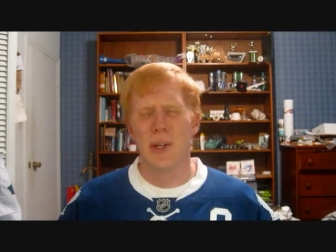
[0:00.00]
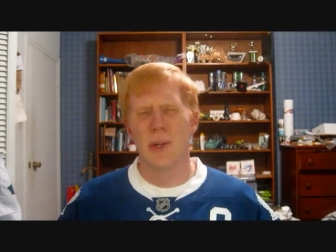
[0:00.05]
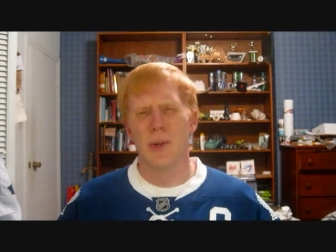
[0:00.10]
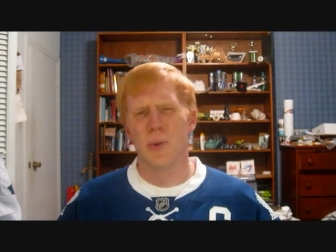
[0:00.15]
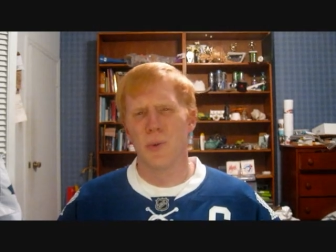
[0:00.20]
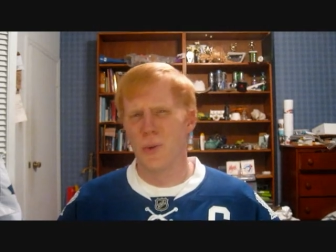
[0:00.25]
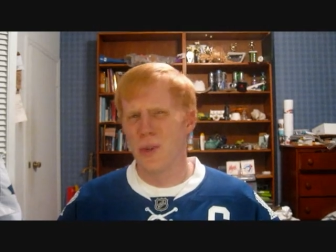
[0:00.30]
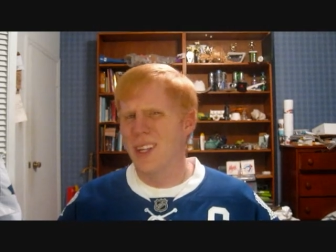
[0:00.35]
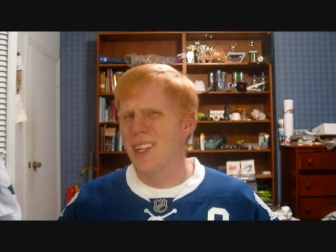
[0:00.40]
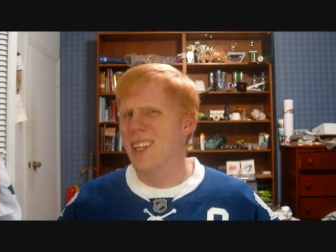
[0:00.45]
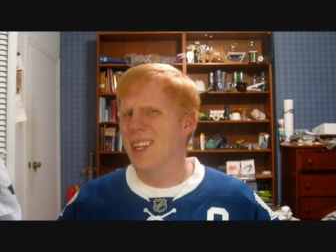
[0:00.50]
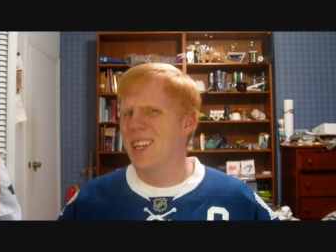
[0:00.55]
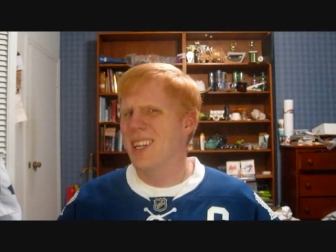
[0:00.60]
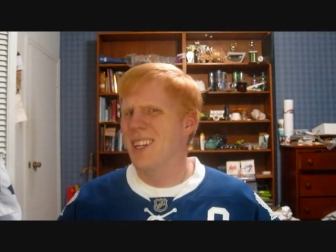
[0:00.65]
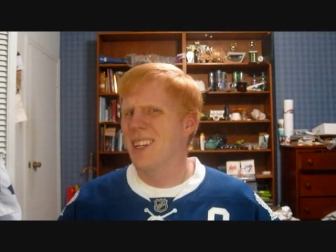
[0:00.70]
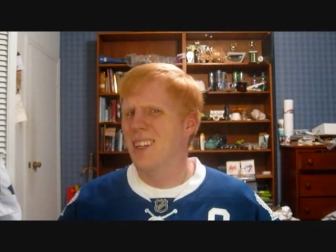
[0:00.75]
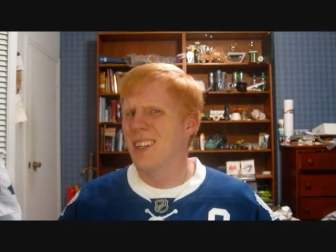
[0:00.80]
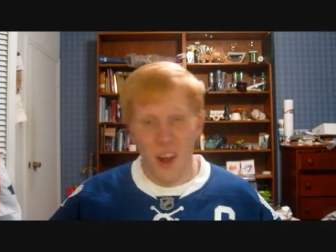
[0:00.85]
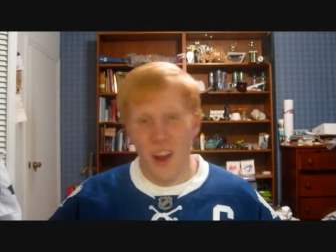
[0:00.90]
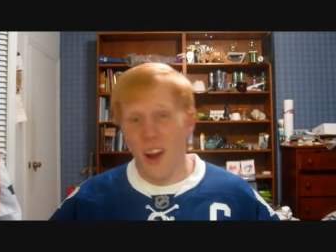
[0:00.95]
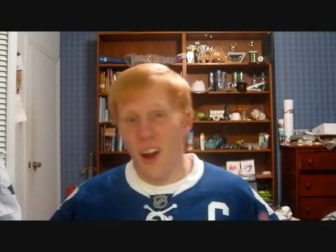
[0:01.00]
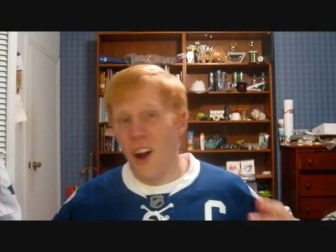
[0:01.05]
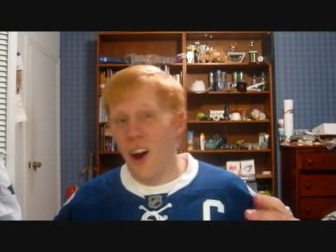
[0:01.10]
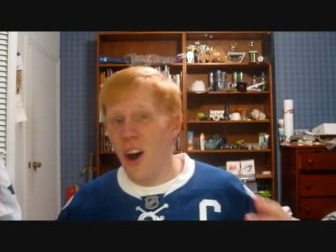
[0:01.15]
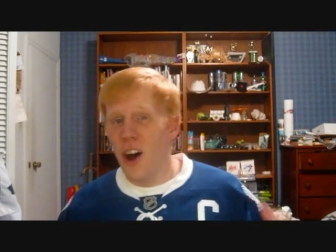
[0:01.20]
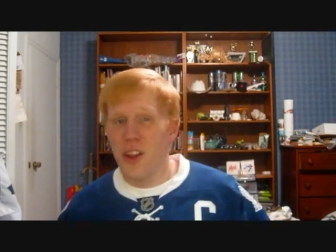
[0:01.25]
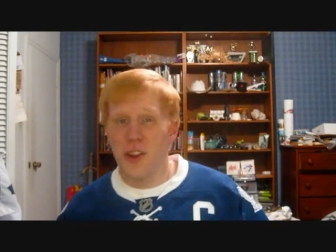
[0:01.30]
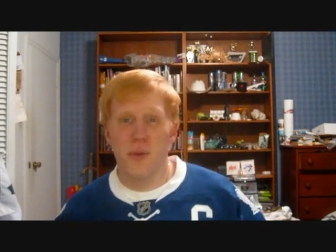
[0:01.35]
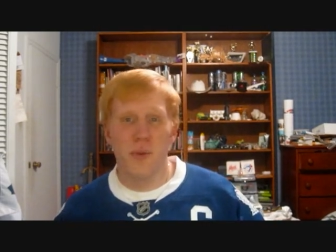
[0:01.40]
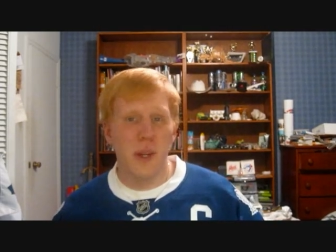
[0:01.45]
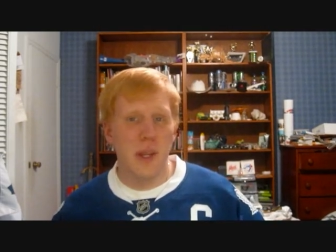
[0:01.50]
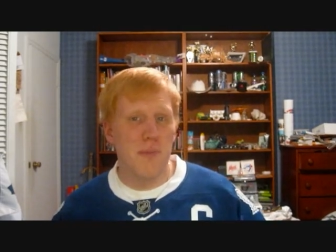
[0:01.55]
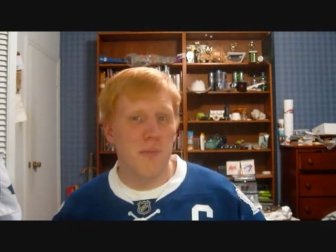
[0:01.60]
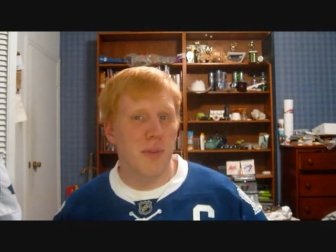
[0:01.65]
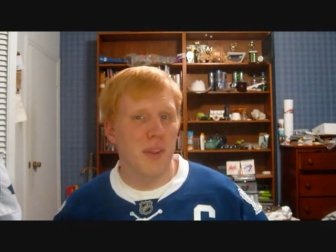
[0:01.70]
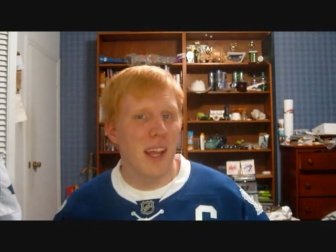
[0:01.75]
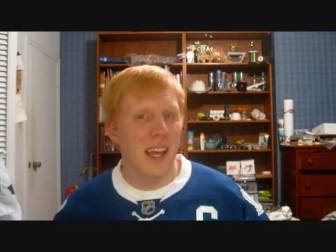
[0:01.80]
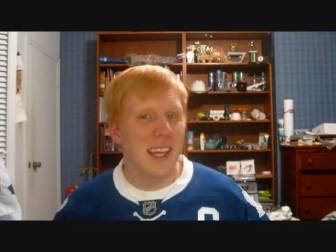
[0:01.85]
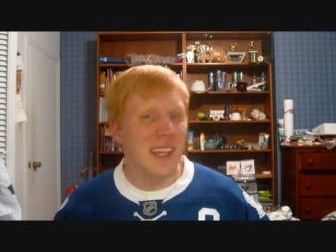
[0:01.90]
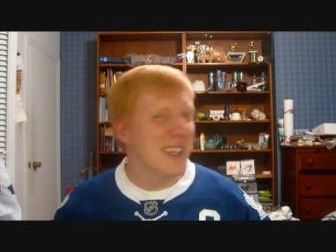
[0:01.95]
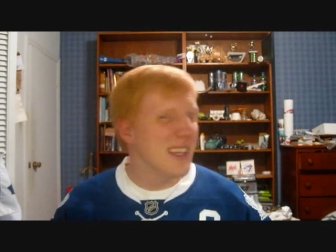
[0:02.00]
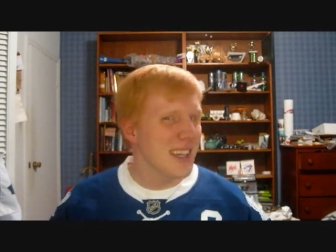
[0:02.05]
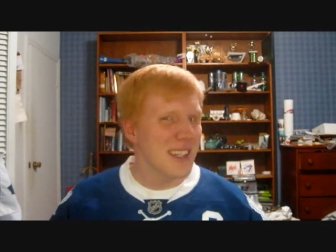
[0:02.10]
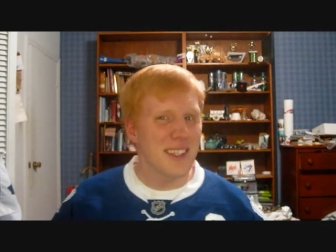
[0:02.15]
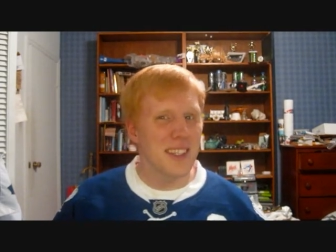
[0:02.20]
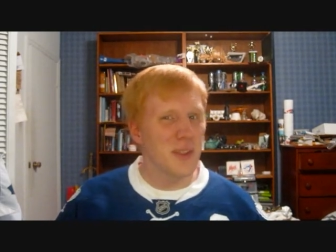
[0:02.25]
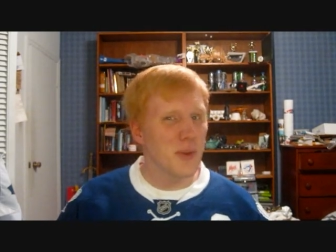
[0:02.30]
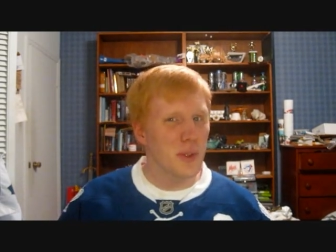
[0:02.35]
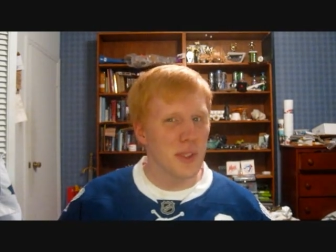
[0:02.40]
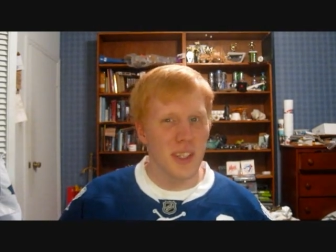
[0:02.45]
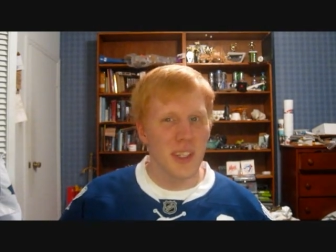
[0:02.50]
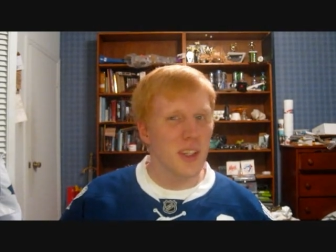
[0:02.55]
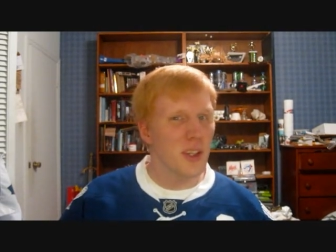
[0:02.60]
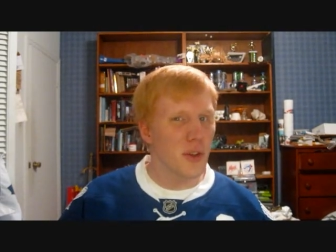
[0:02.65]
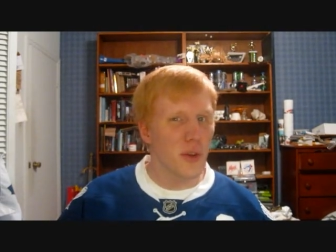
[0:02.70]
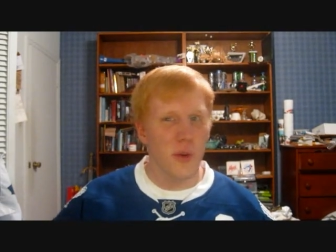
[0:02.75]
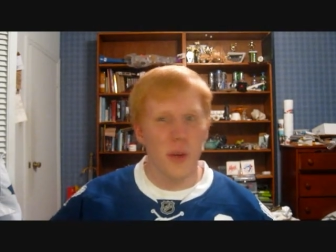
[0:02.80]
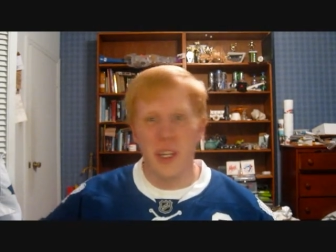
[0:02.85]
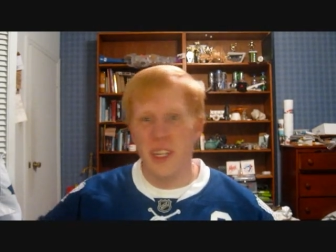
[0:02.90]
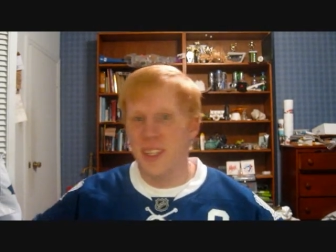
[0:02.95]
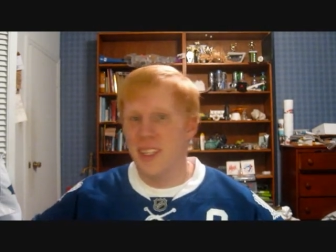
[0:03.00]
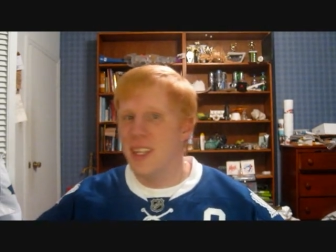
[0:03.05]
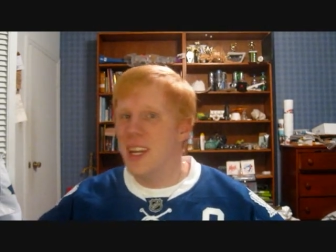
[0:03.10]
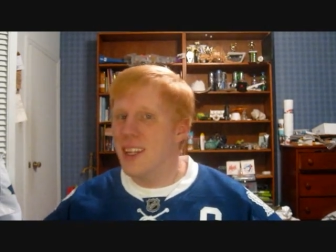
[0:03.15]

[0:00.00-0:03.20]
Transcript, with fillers: really? On the replay, yes, he was in the crease.